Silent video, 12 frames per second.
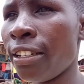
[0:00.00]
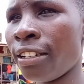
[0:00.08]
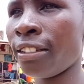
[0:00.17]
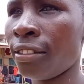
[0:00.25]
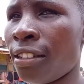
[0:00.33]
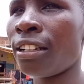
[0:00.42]

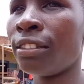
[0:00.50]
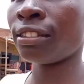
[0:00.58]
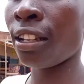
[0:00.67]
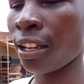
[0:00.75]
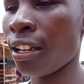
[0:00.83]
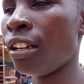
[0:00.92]
and that's
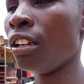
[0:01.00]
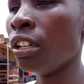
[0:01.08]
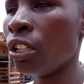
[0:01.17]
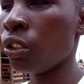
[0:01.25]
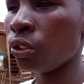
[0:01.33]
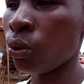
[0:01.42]

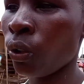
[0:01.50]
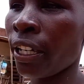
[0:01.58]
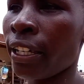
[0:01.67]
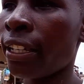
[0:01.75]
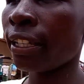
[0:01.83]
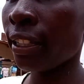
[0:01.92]

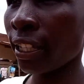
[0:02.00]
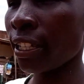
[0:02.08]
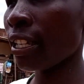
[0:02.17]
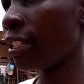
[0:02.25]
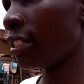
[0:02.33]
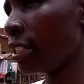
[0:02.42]
200
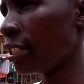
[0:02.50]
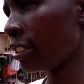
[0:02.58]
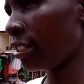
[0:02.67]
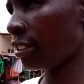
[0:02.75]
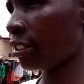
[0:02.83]
Kenyan shillings.